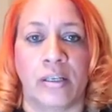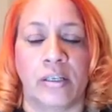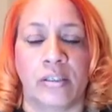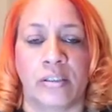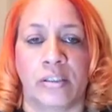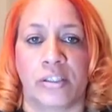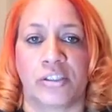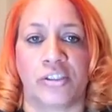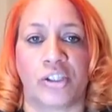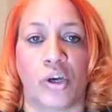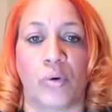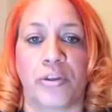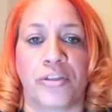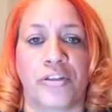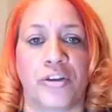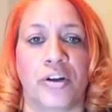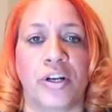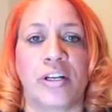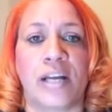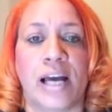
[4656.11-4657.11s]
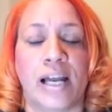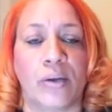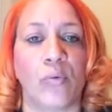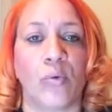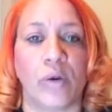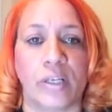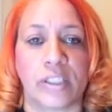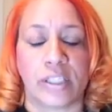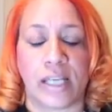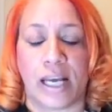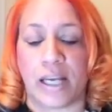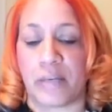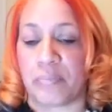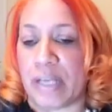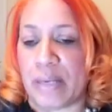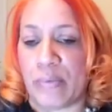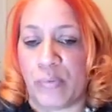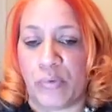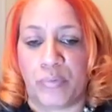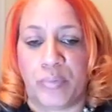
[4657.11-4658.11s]
To sow a $30 one-time
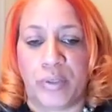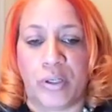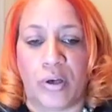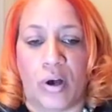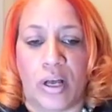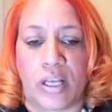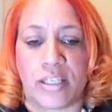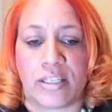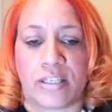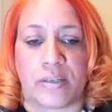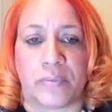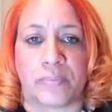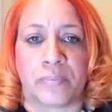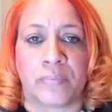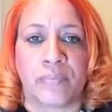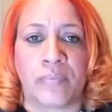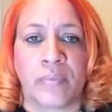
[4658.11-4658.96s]
payment would be awesome.